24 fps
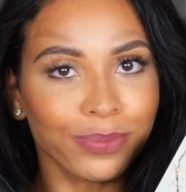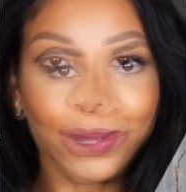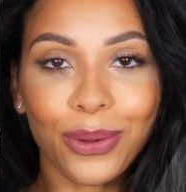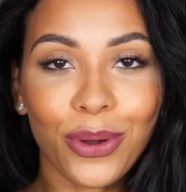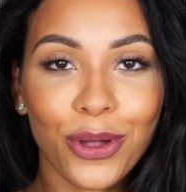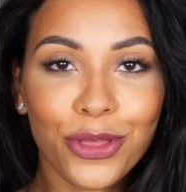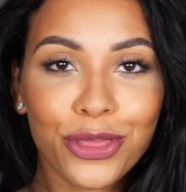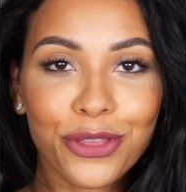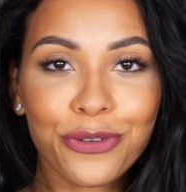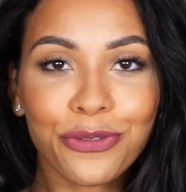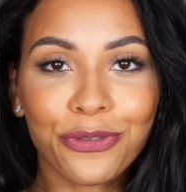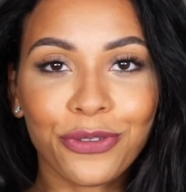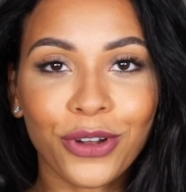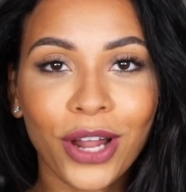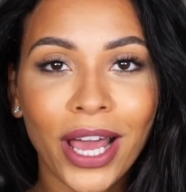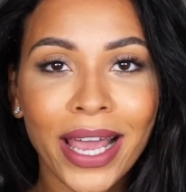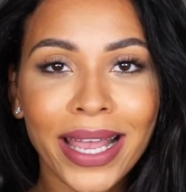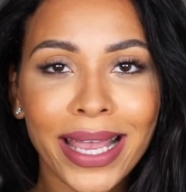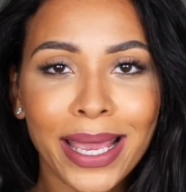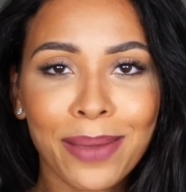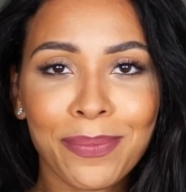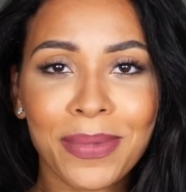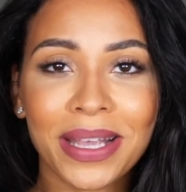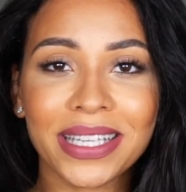So on the
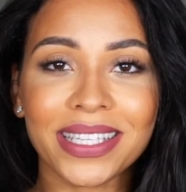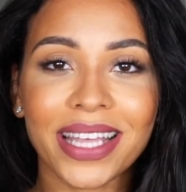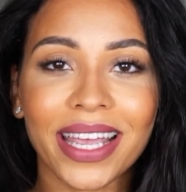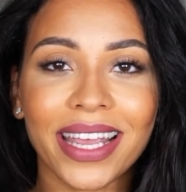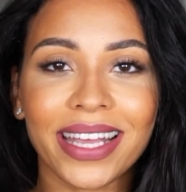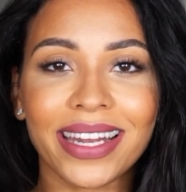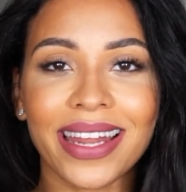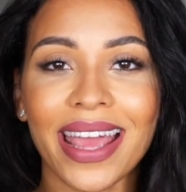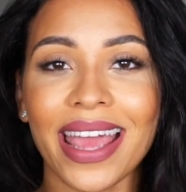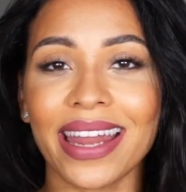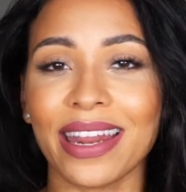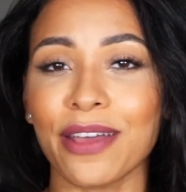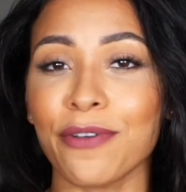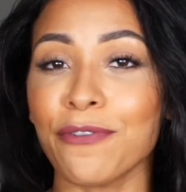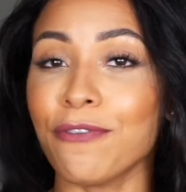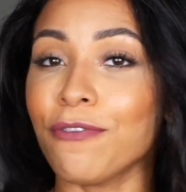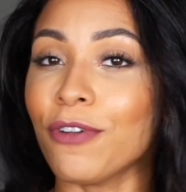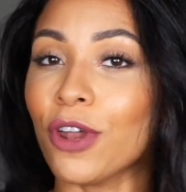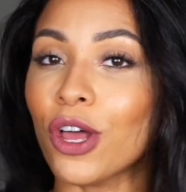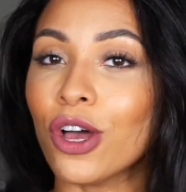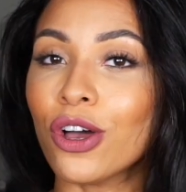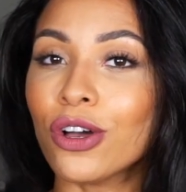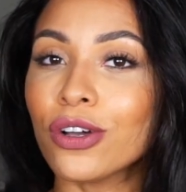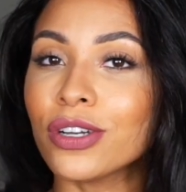flight, it means I can edit
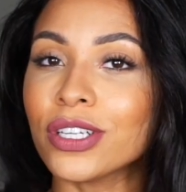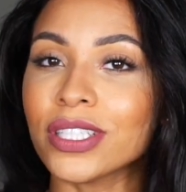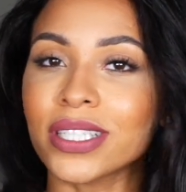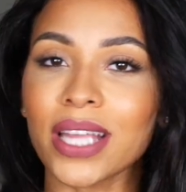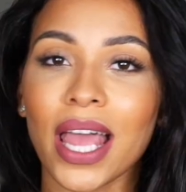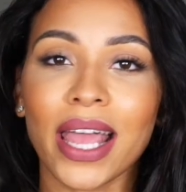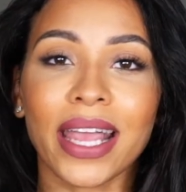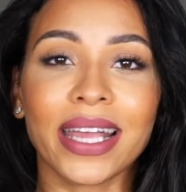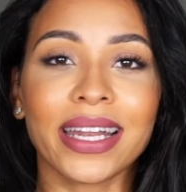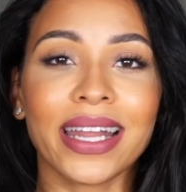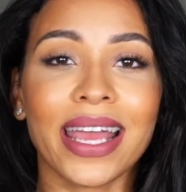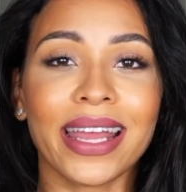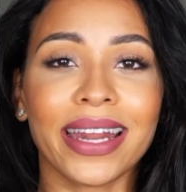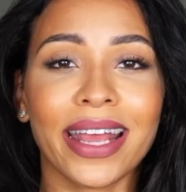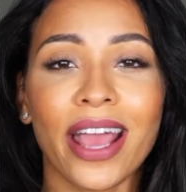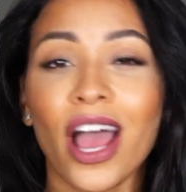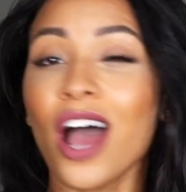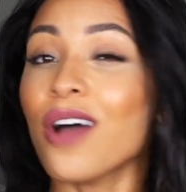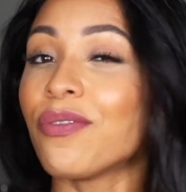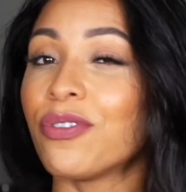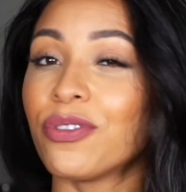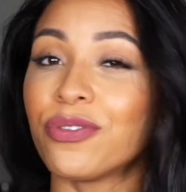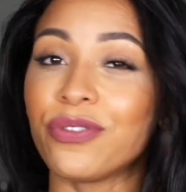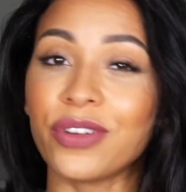vlogs, I can edit
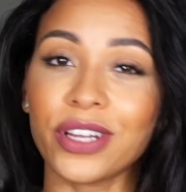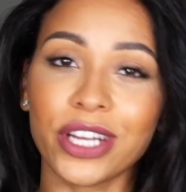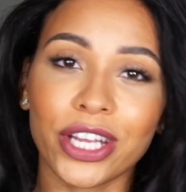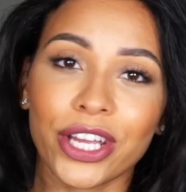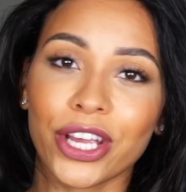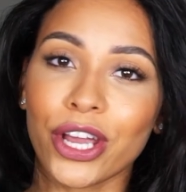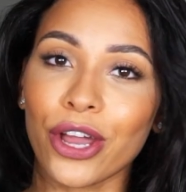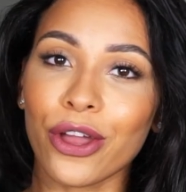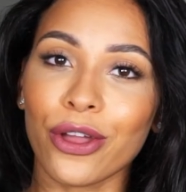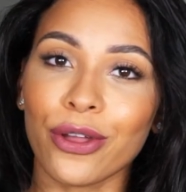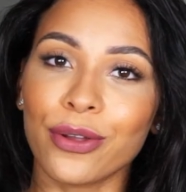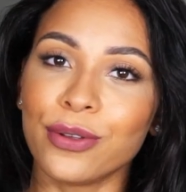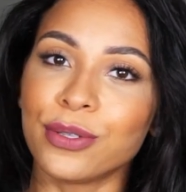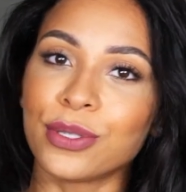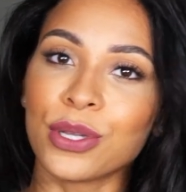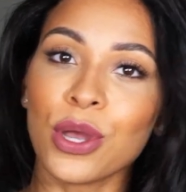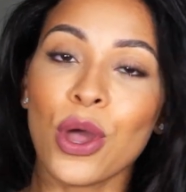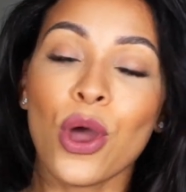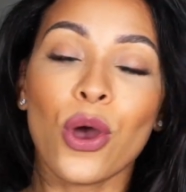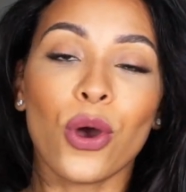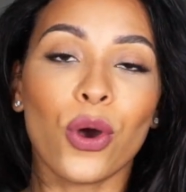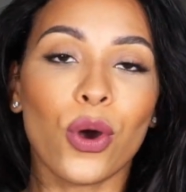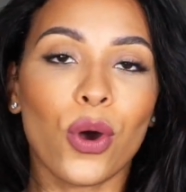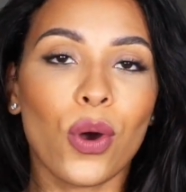other videos
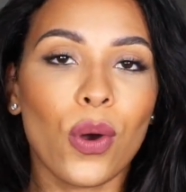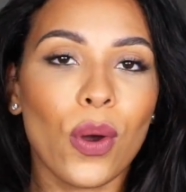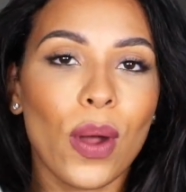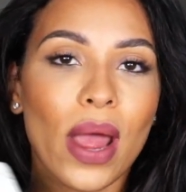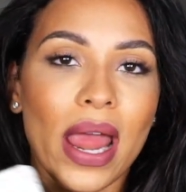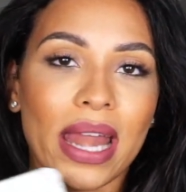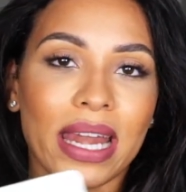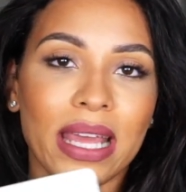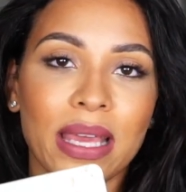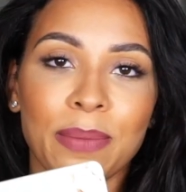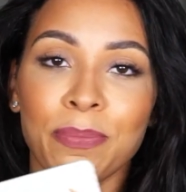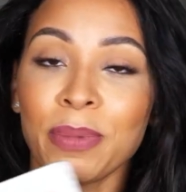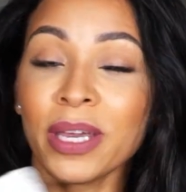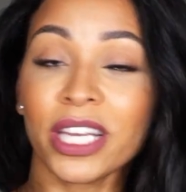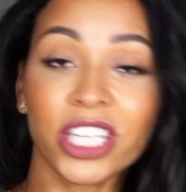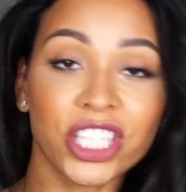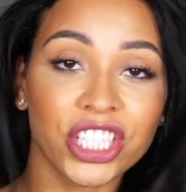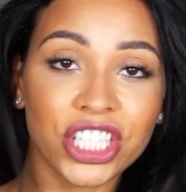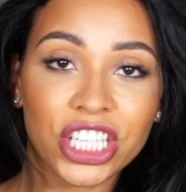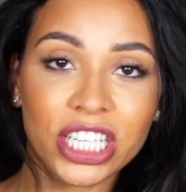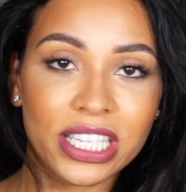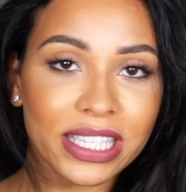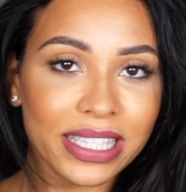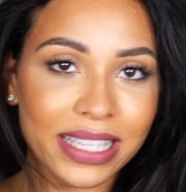or any
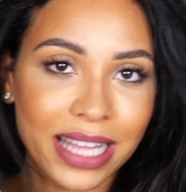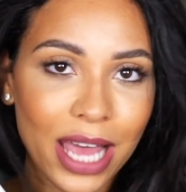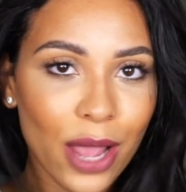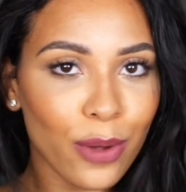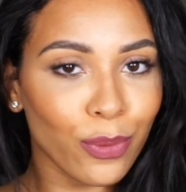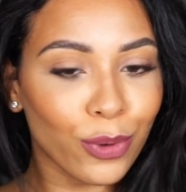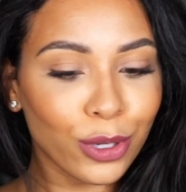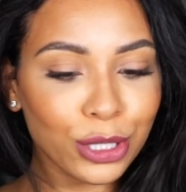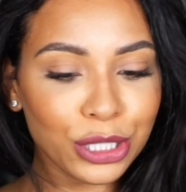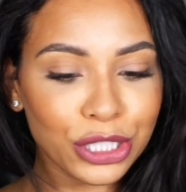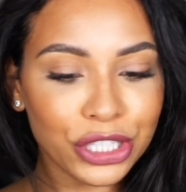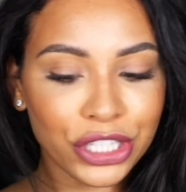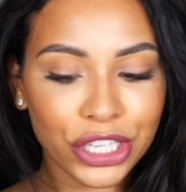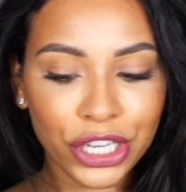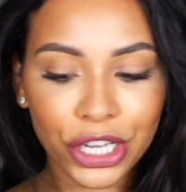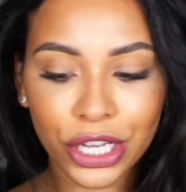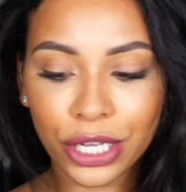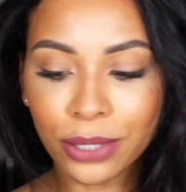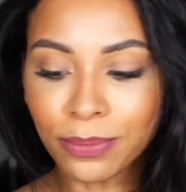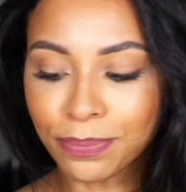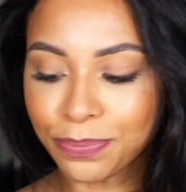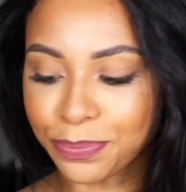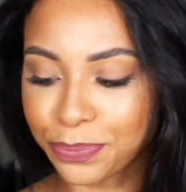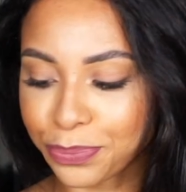pictures that I want
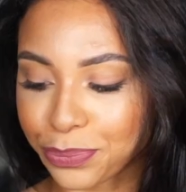to.